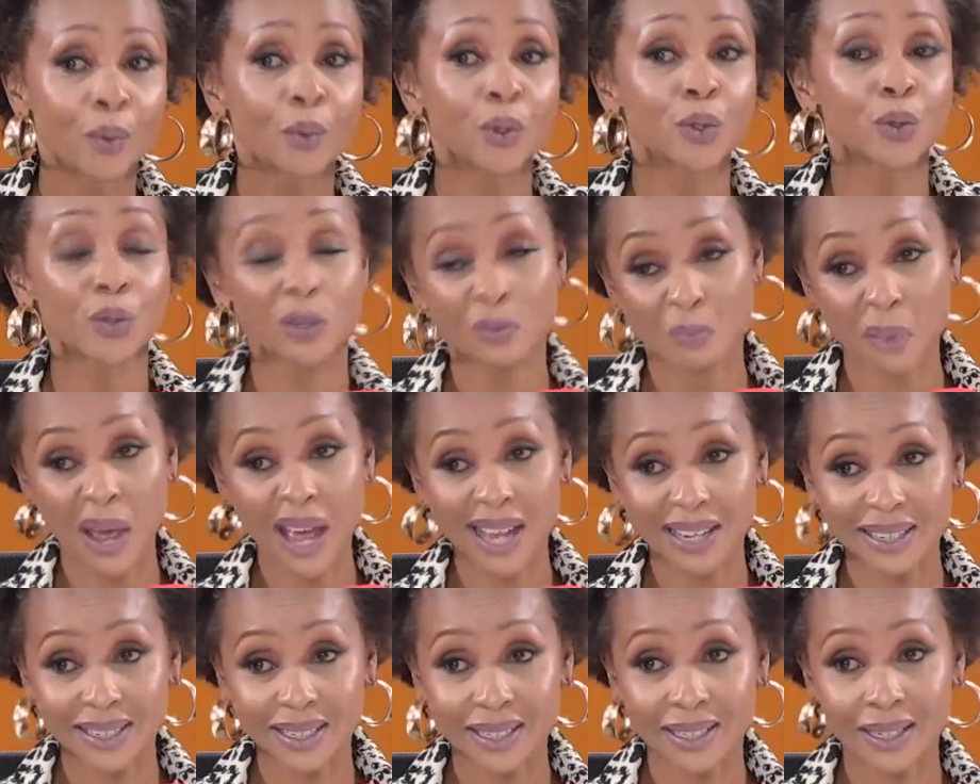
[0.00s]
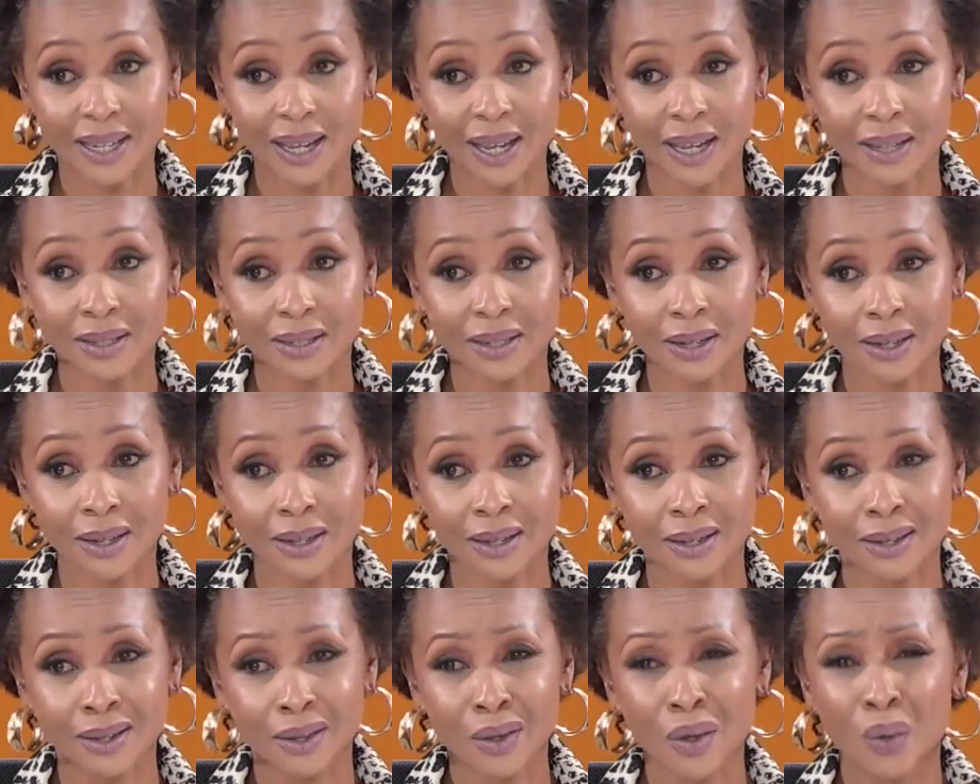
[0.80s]
which was banned in Kenya,
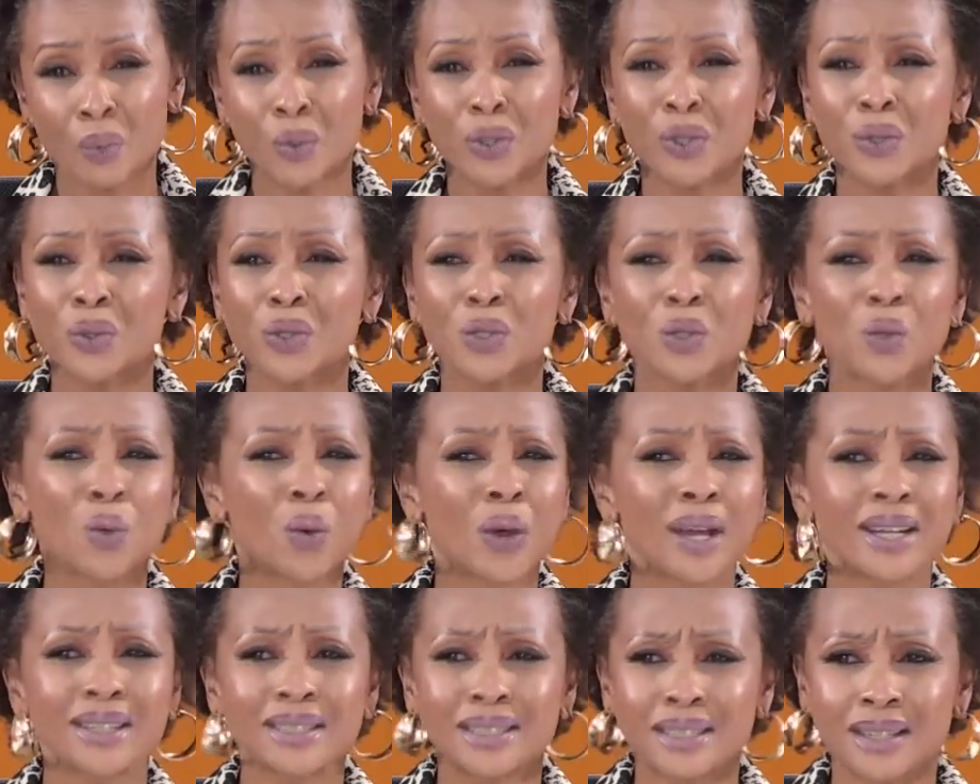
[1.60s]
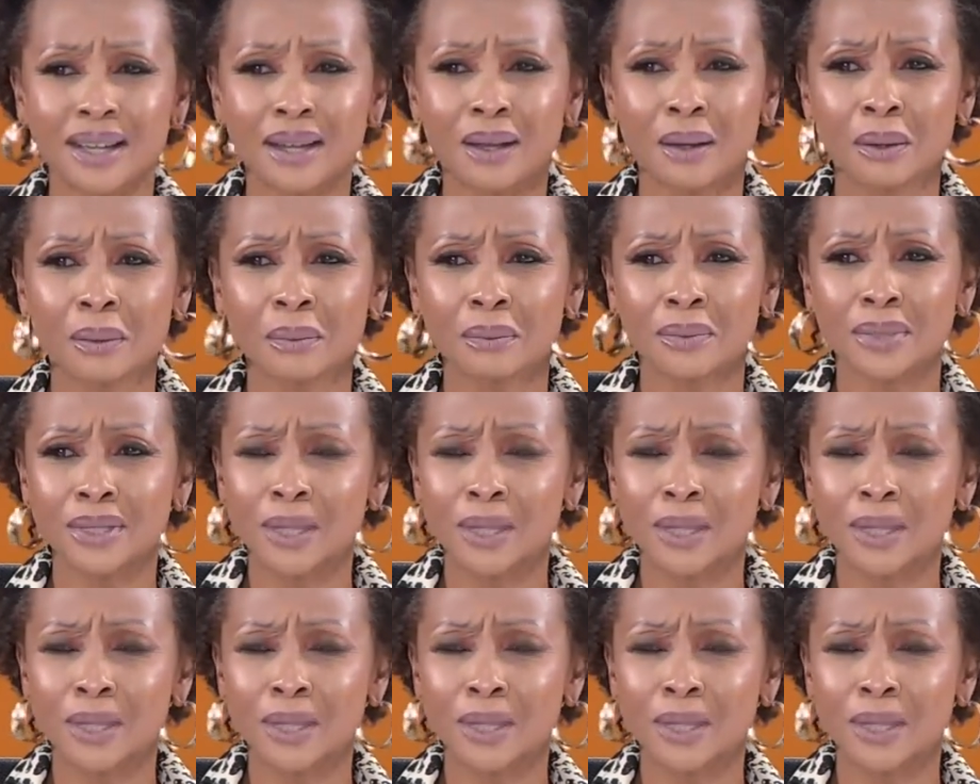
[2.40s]
Wanuri. which was quite um,